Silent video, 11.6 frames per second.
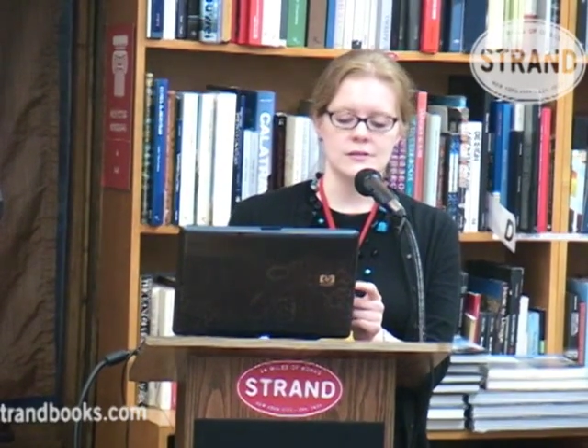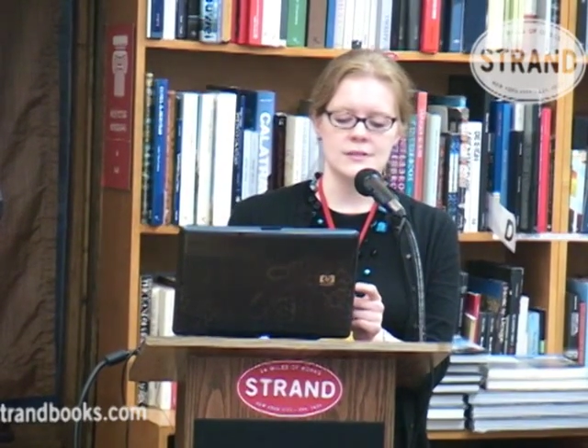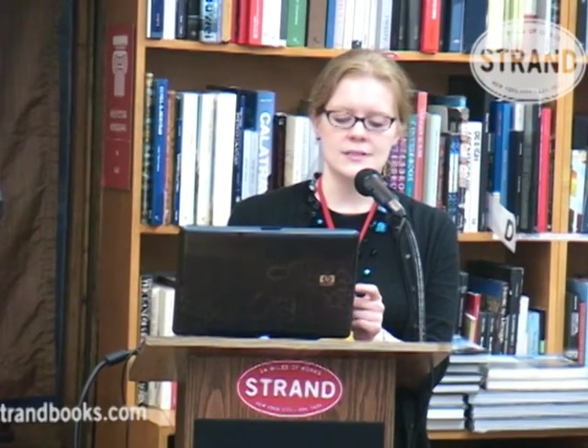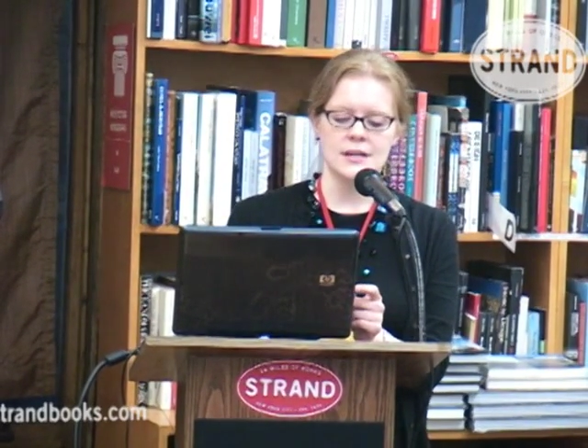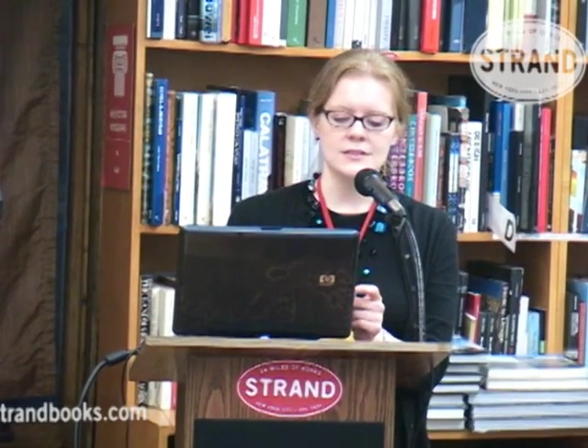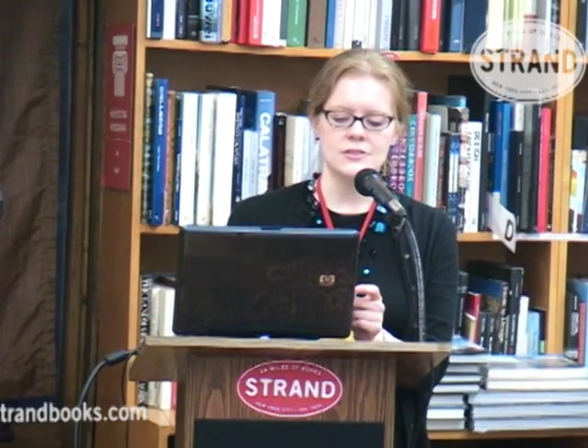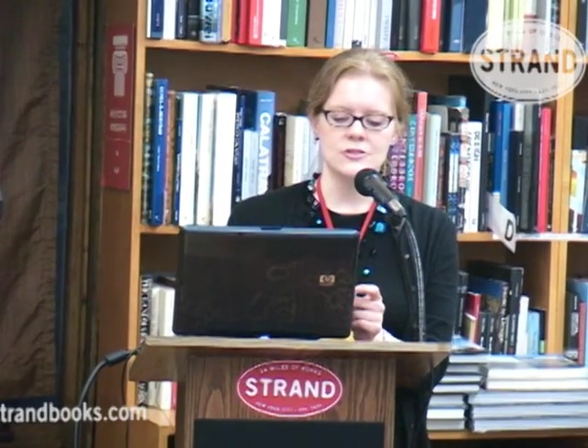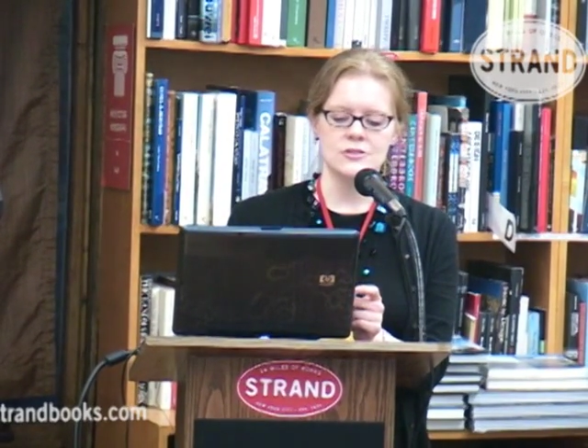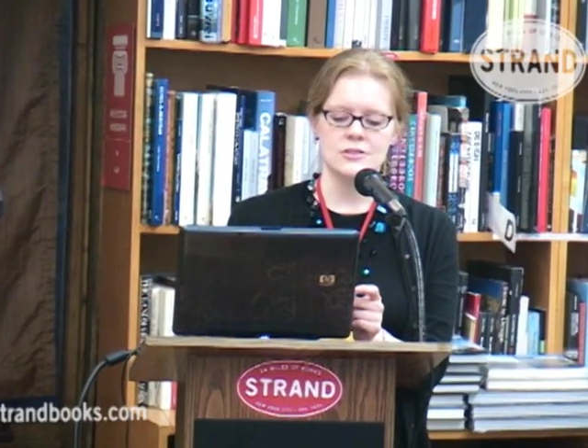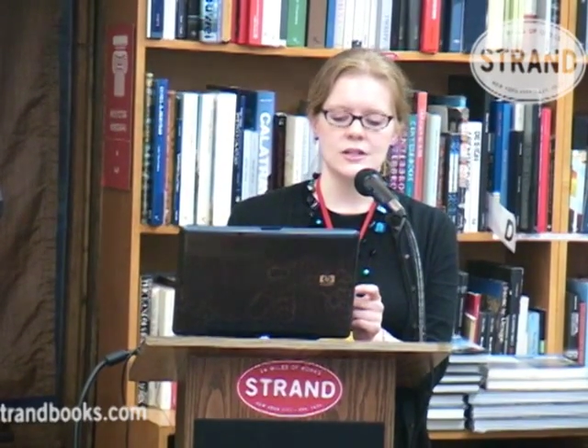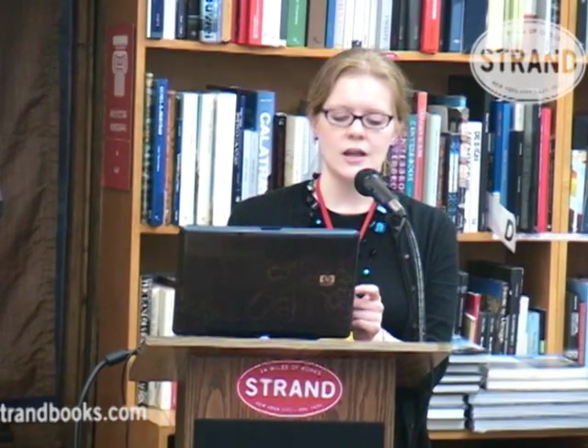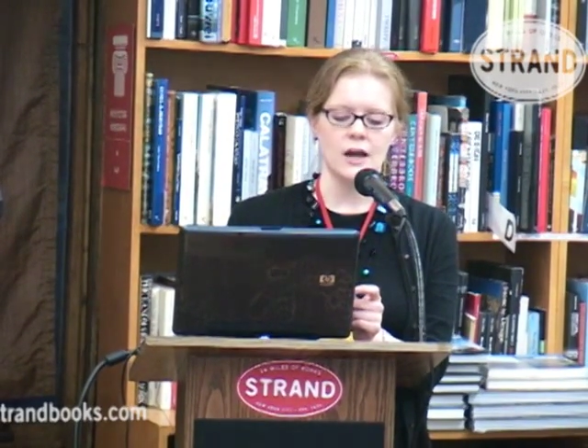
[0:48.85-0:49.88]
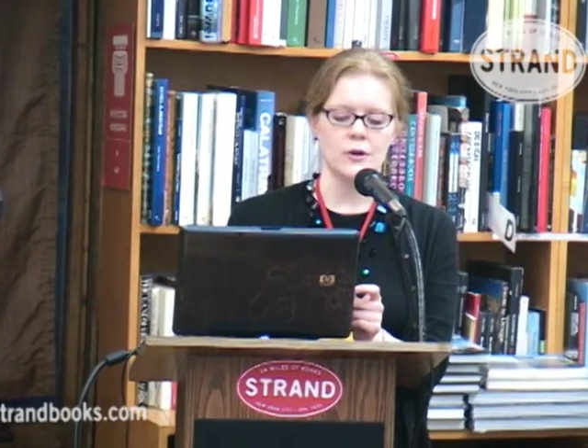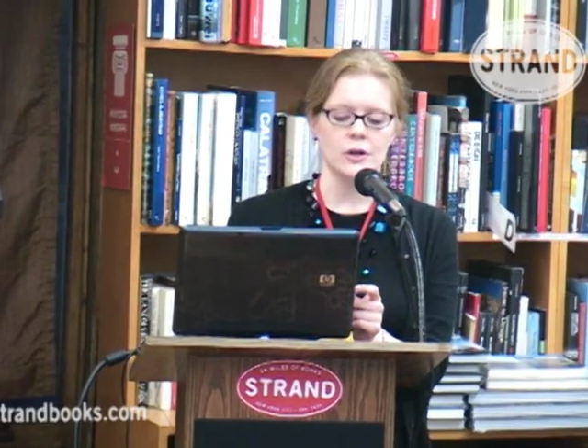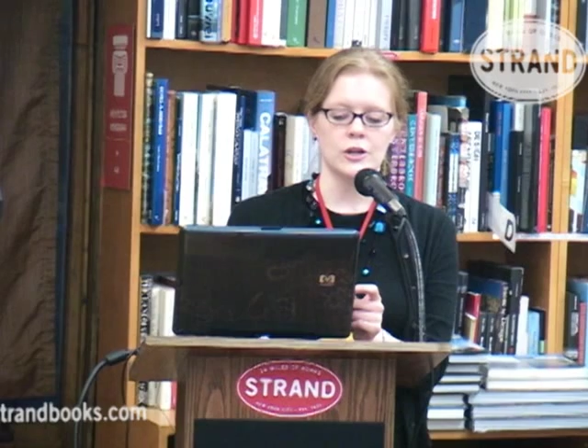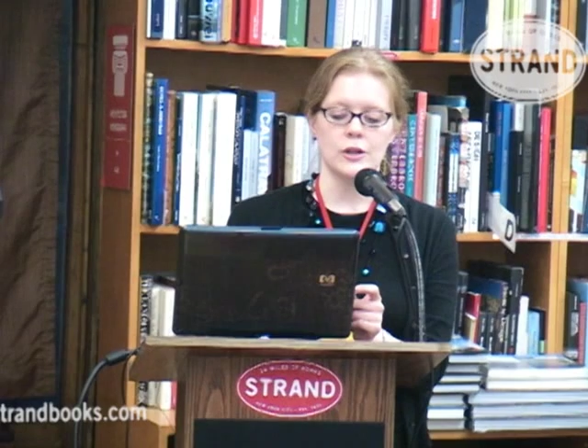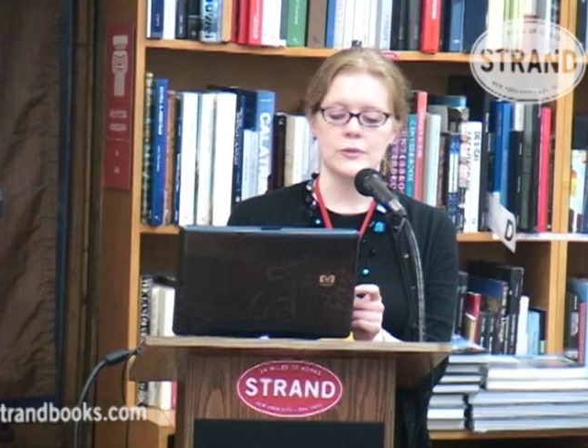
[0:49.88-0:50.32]
sensors in
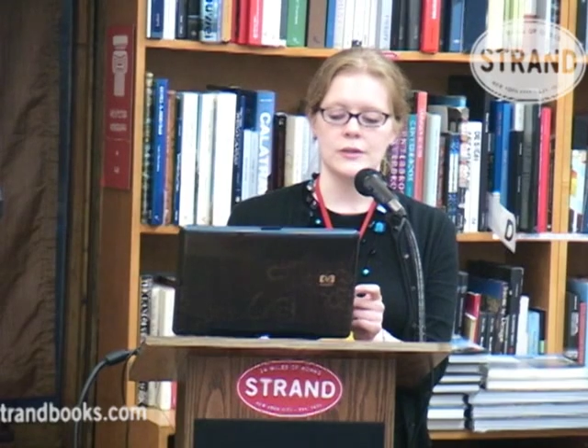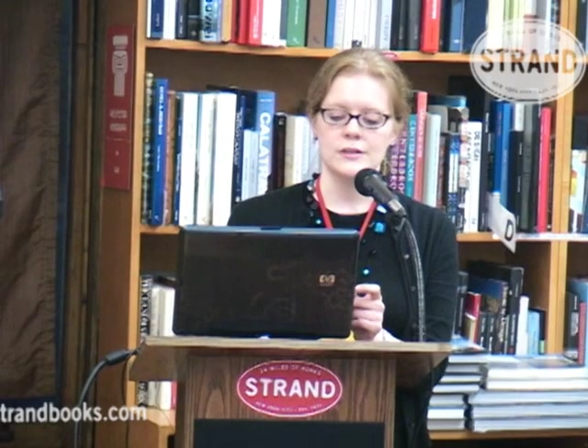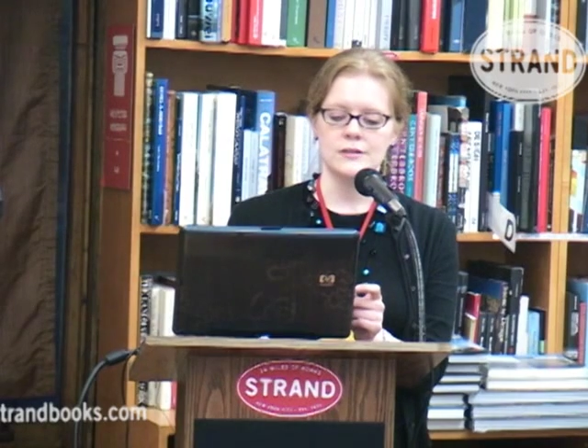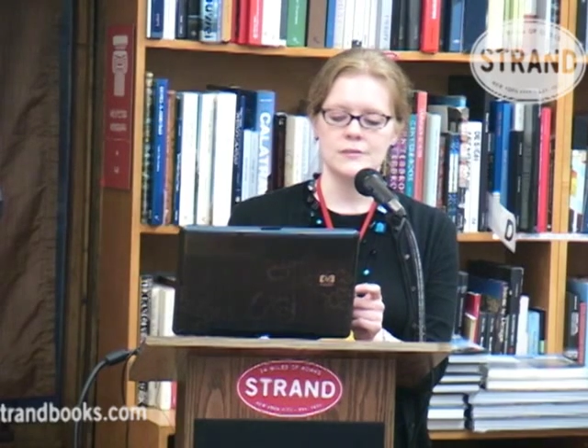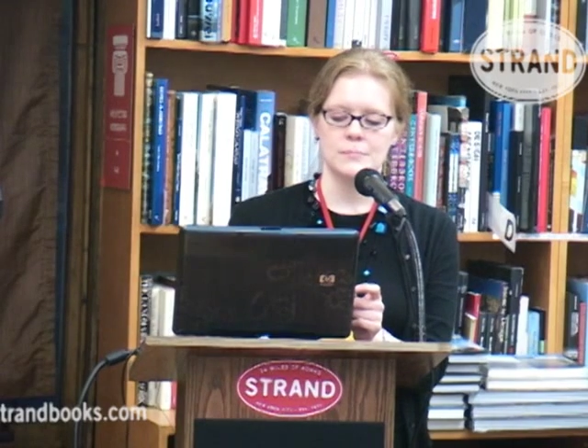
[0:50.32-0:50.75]
our clothing,